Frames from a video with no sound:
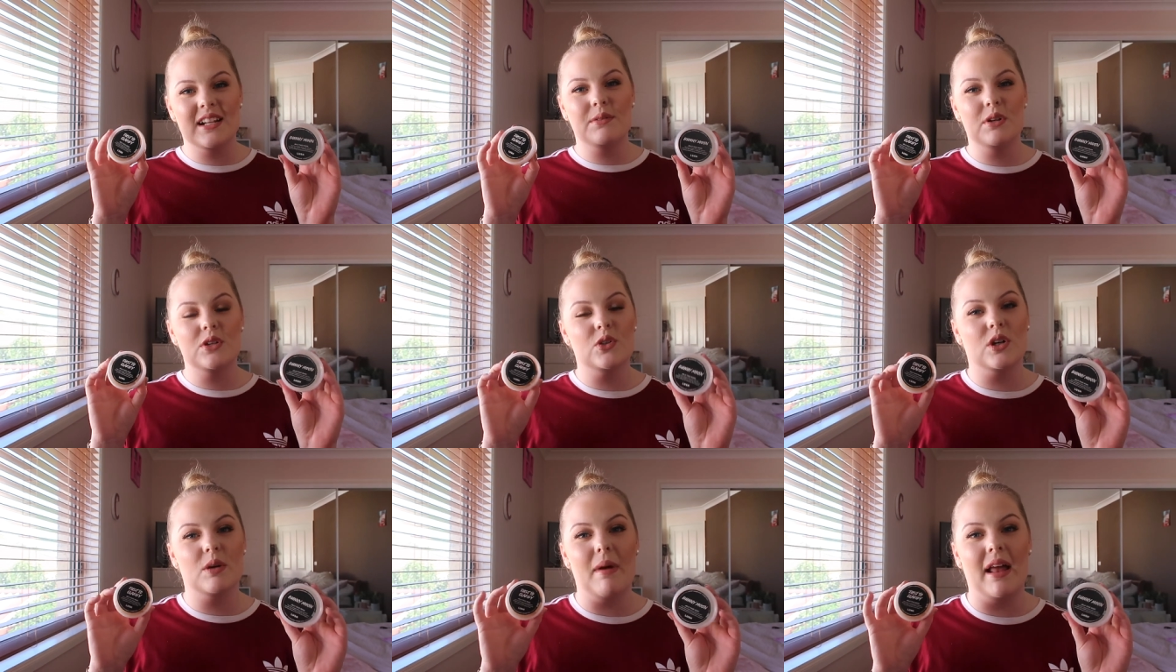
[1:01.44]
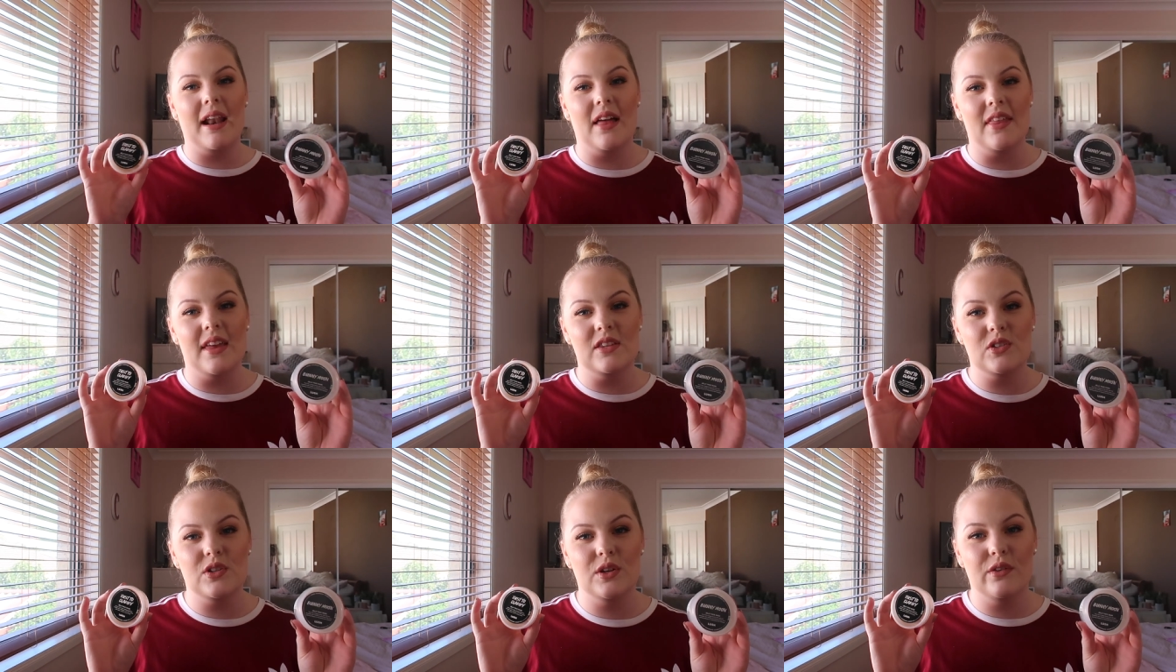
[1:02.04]
that I want to talk about are
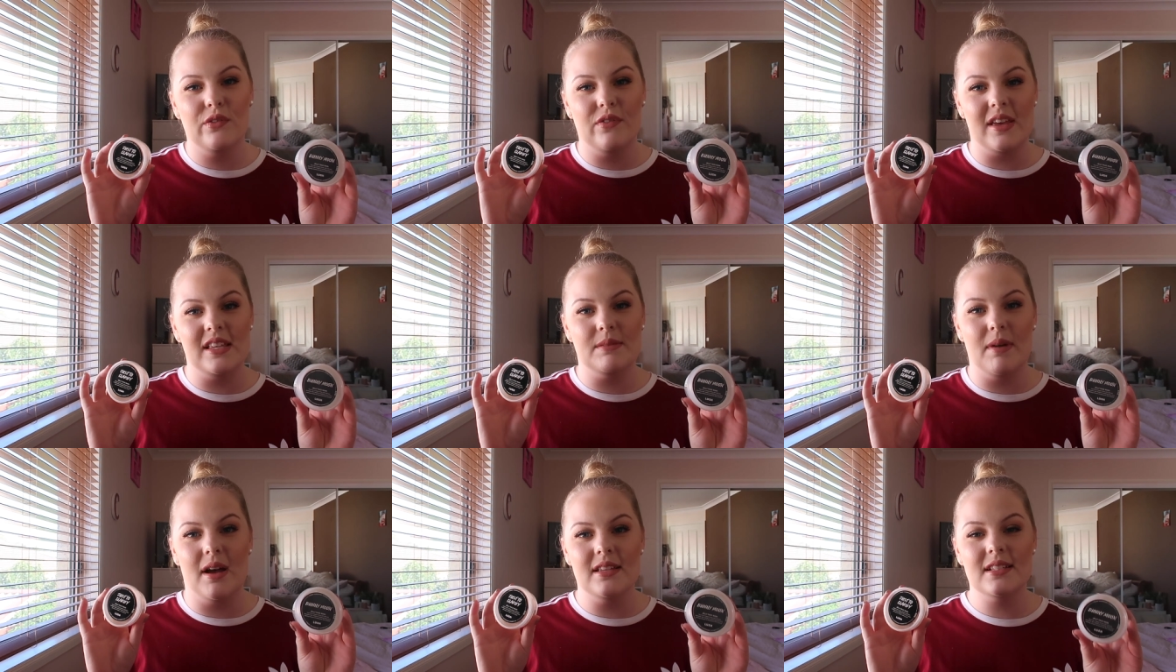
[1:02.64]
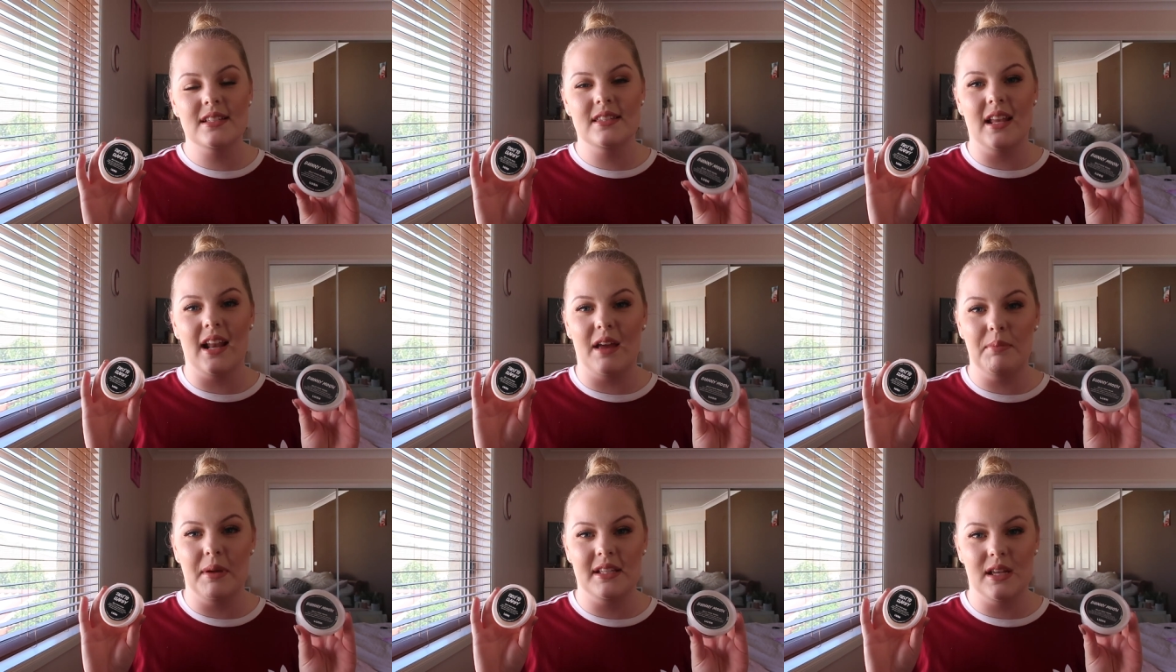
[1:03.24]
these two face masks that
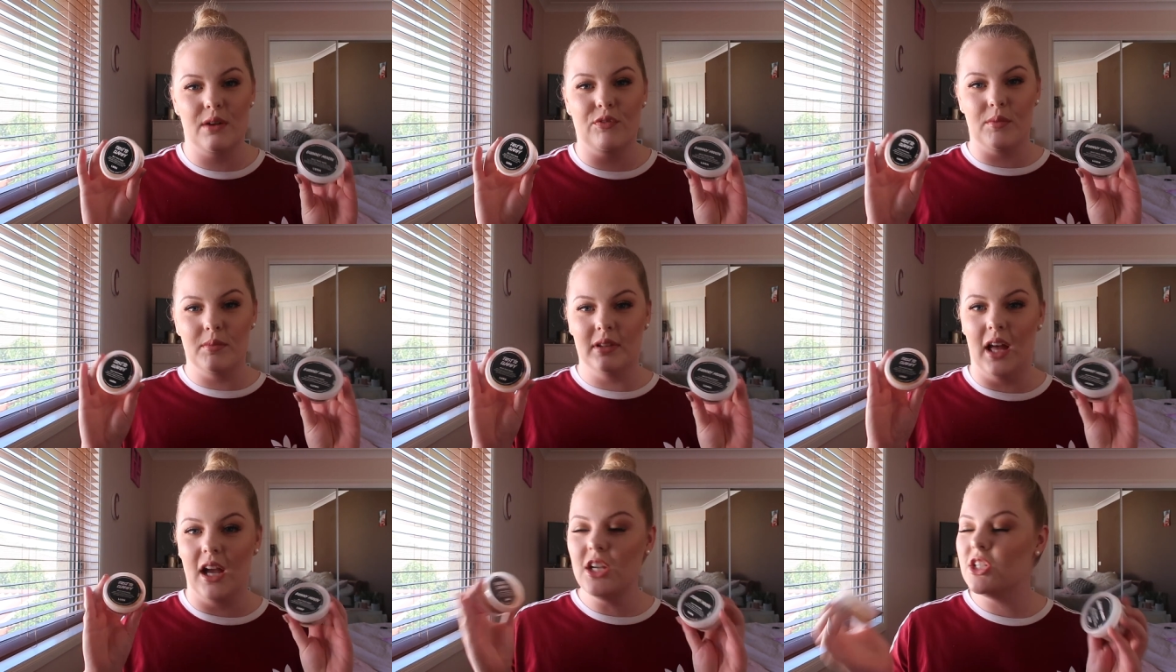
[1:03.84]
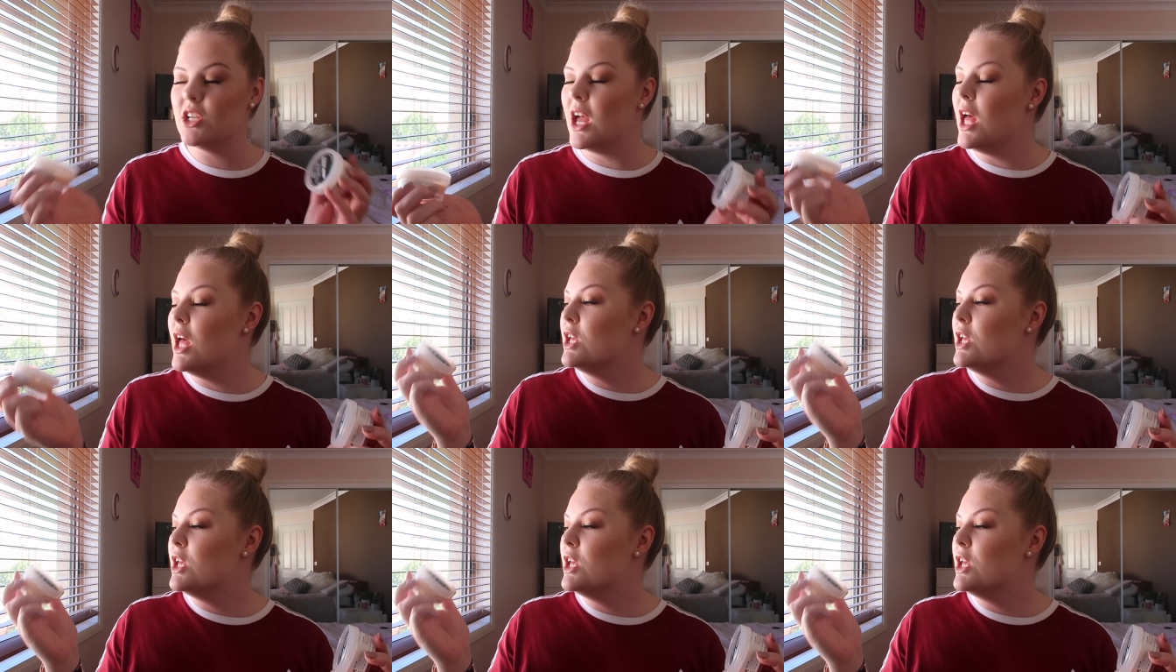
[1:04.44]
I picked up from Lush.